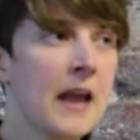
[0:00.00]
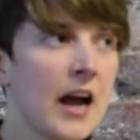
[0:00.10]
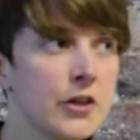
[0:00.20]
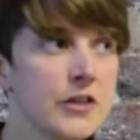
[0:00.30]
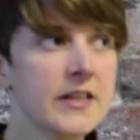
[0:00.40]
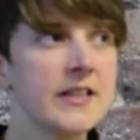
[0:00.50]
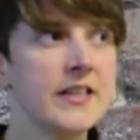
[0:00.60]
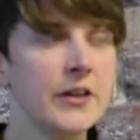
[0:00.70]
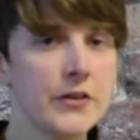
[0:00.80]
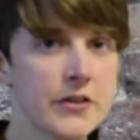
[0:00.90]
and just
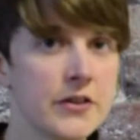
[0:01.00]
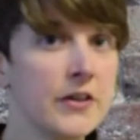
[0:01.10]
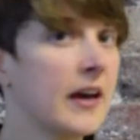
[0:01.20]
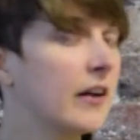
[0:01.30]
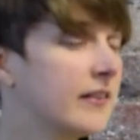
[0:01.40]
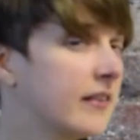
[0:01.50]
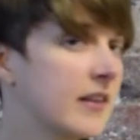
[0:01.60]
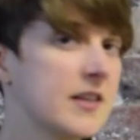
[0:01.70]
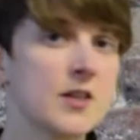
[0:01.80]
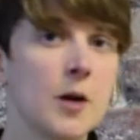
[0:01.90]
continue to do that until
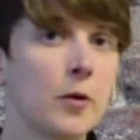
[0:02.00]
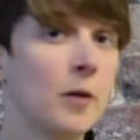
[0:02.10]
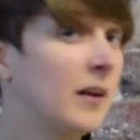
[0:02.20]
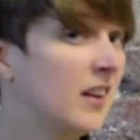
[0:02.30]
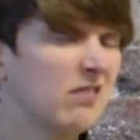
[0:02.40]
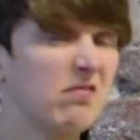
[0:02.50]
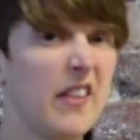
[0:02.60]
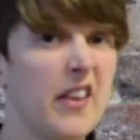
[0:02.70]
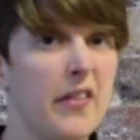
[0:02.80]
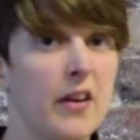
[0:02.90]
they stop coming
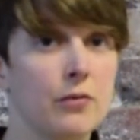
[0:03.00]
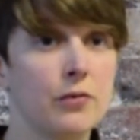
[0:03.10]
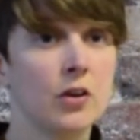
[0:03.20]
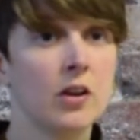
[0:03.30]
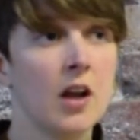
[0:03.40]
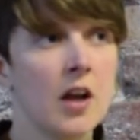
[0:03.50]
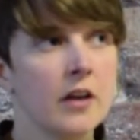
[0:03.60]
and then they're full.